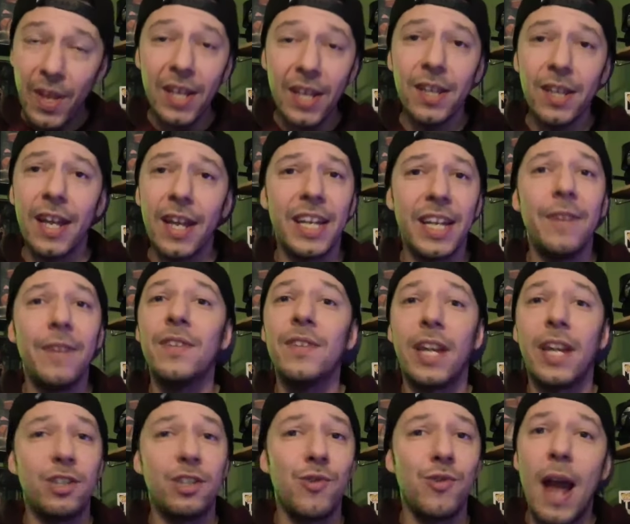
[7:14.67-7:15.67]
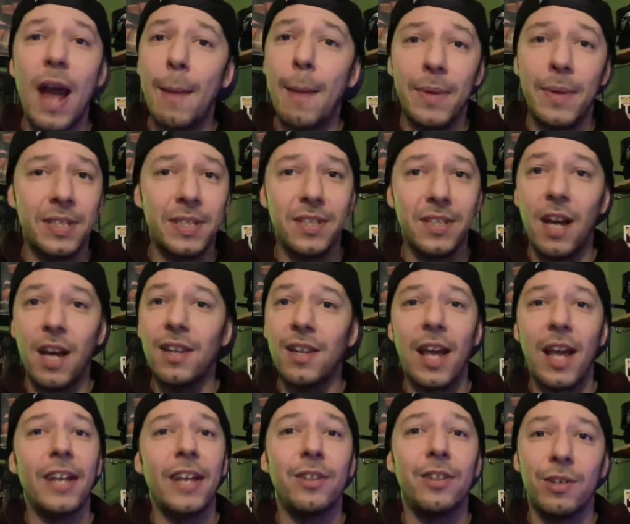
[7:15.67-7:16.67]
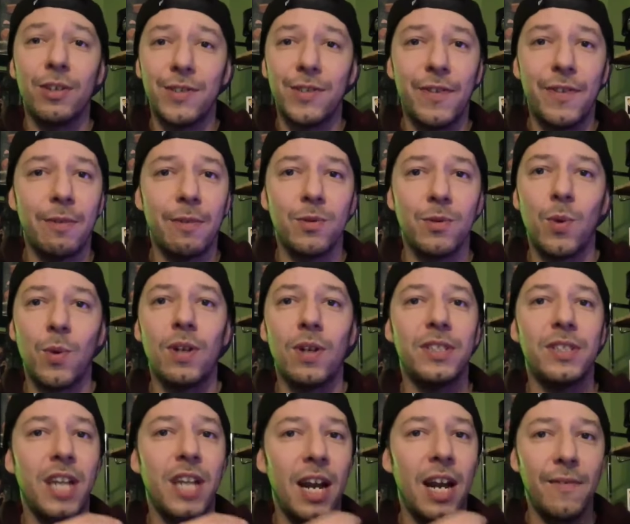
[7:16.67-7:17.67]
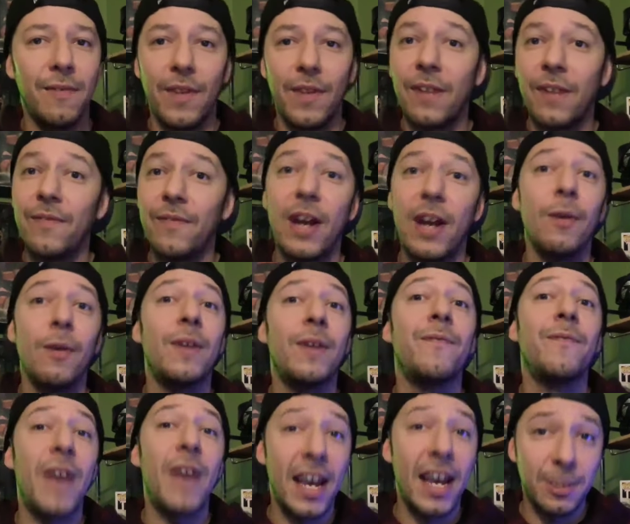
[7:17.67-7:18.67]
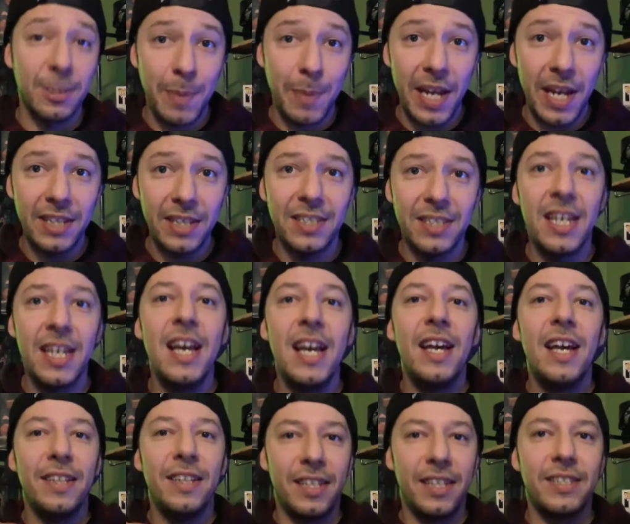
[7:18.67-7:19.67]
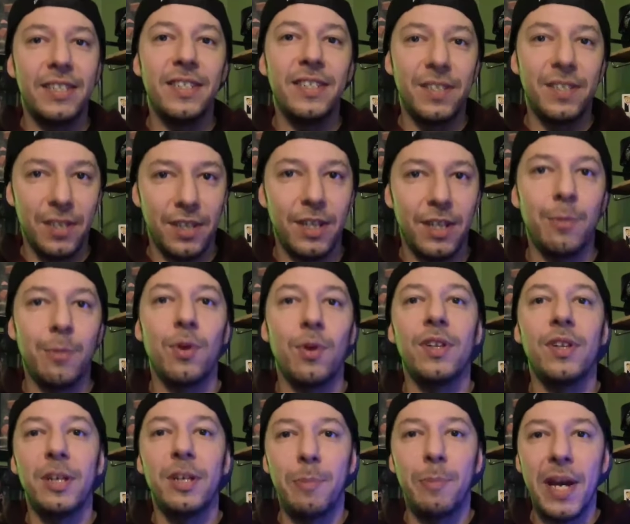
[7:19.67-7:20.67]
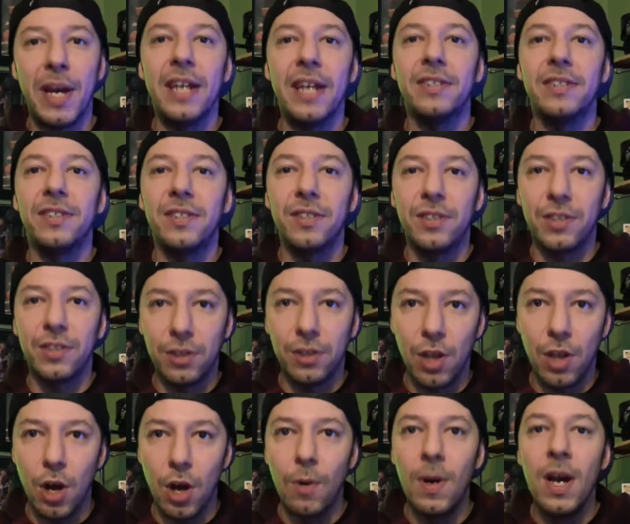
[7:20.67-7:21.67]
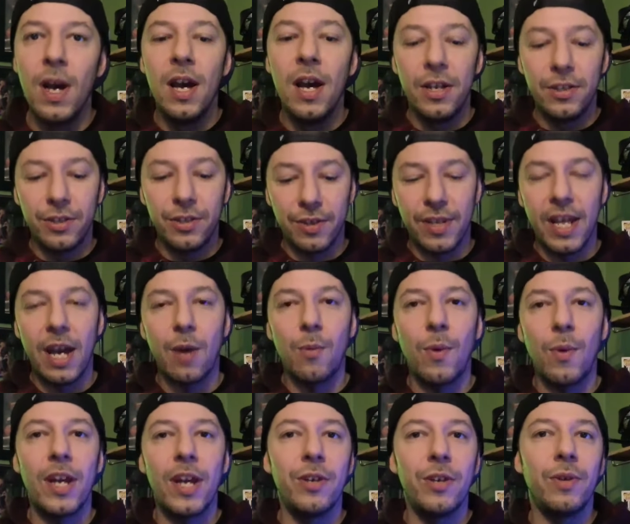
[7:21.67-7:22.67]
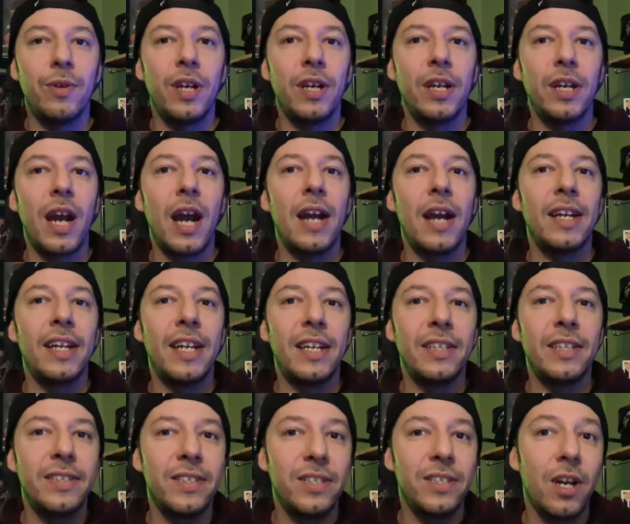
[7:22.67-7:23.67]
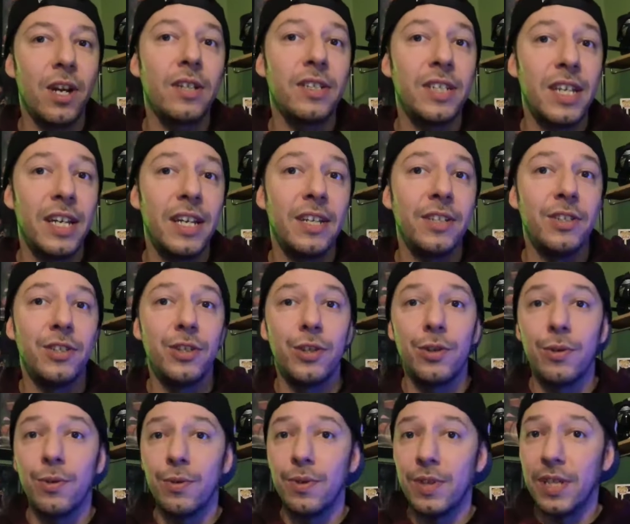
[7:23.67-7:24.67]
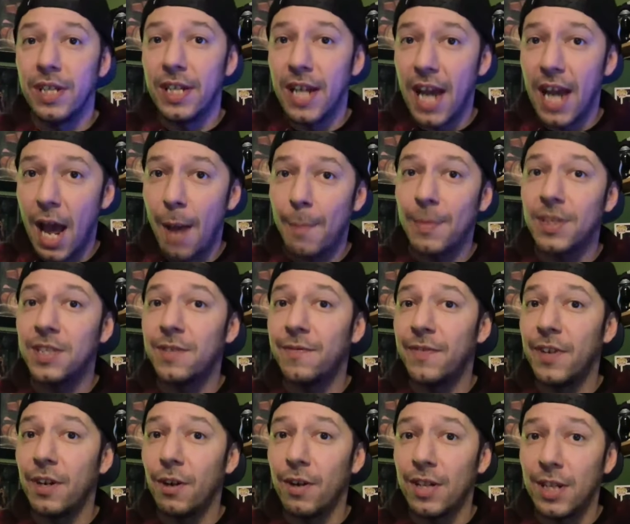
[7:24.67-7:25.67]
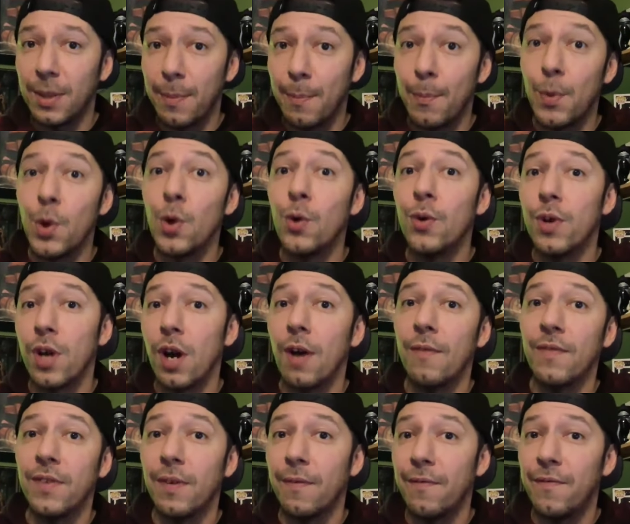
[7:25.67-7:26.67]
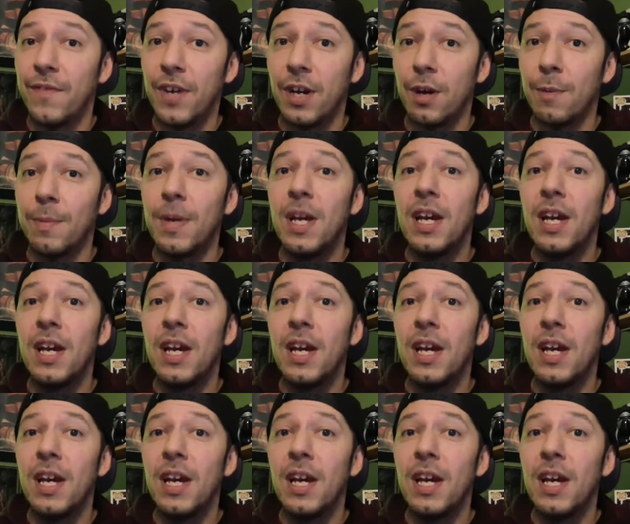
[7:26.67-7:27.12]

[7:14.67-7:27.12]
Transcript: like even like trap it's not like those films where it's kind of like very fast paced this is deliberately paced slow so that way you can kind of get sucked into the atmosphere and the mood of the film